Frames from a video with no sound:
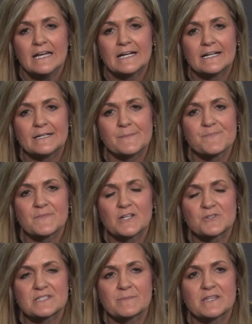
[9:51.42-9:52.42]
um, you
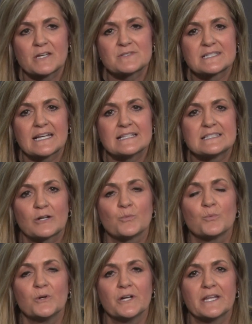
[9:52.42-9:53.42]
know some of those kids. They're
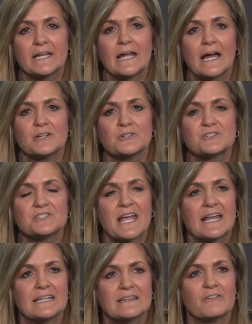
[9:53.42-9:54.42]
really
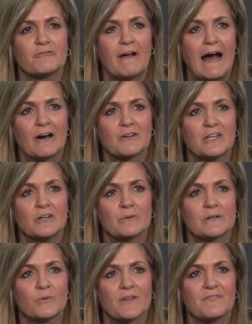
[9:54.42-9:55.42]
understanding their value
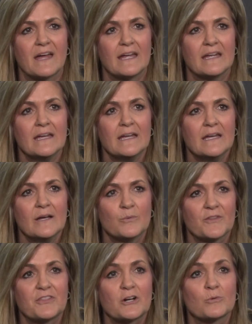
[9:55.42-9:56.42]
and what they
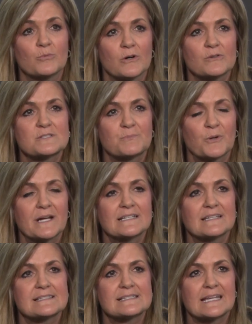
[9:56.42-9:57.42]
what their roles bring
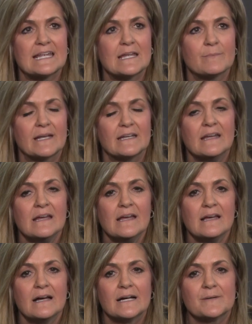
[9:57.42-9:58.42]
to this team. And
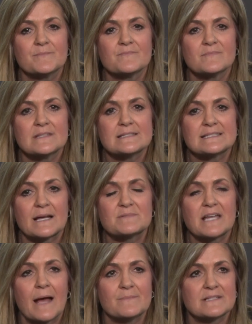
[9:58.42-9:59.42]
um,
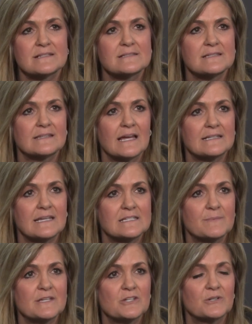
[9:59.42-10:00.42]
sometimes it's they need
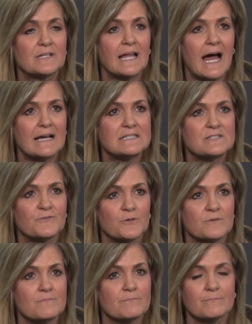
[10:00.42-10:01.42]
to be utilized
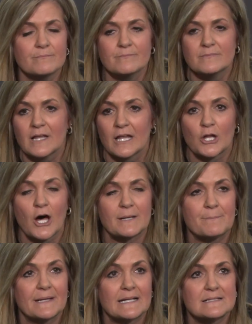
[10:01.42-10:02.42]
for a lot
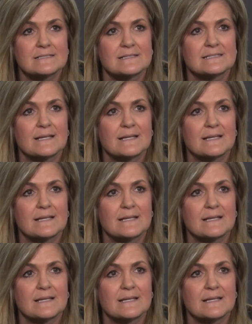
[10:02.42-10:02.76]
of minutes and